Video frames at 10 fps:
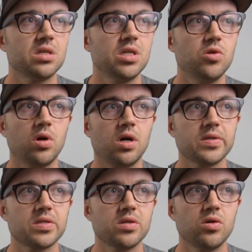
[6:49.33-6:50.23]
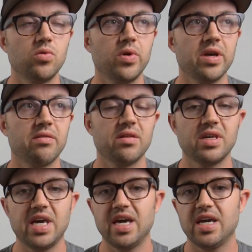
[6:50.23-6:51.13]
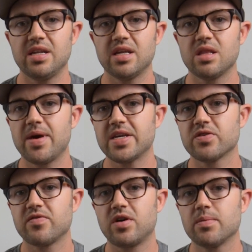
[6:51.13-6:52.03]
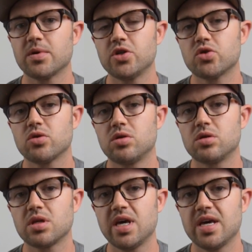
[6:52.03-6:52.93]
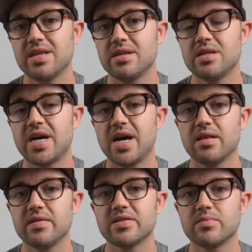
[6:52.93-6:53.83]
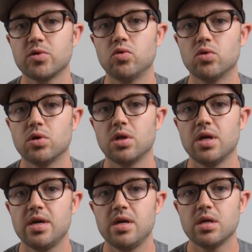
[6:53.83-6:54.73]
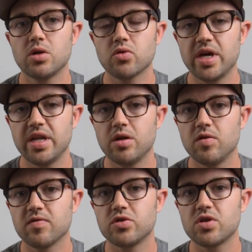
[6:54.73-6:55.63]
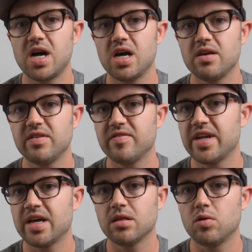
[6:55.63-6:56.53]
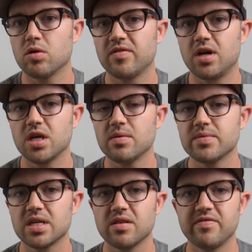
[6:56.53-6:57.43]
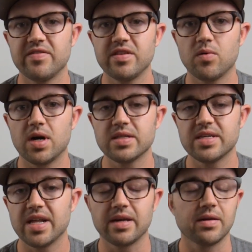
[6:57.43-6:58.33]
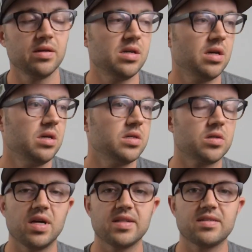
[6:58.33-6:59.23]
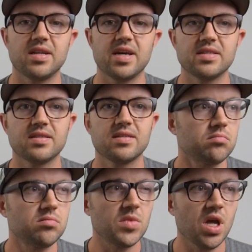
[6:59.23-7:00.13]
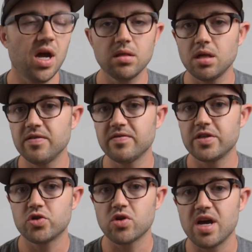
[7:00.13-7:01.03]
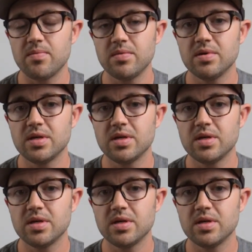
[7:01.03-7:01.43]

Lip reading: You also, with the gain and the master volume control, can dial in some cool grit and overdrive even at lower volumes on the 50 watt setting. So that's nice. I love the trem.